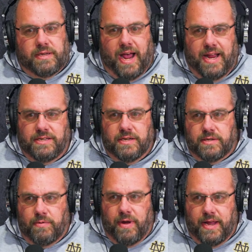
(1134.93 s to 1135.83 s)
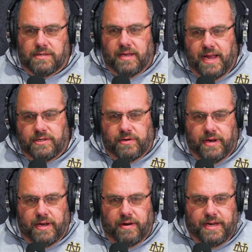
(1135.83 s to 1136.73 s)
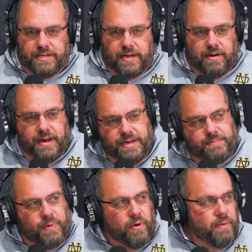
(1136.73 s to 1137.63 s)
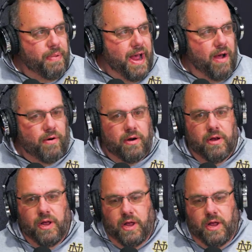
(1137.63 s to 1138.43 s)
Tyson's the way his legs are in there. He's in there and he's pulling power.